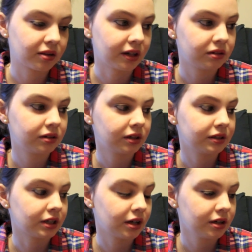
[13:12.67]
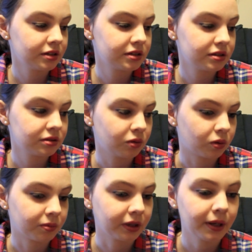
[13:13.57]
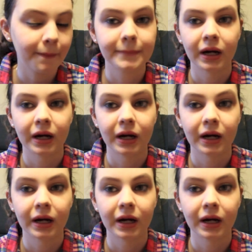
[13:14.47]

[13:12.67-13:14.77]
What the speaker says: than it does normally.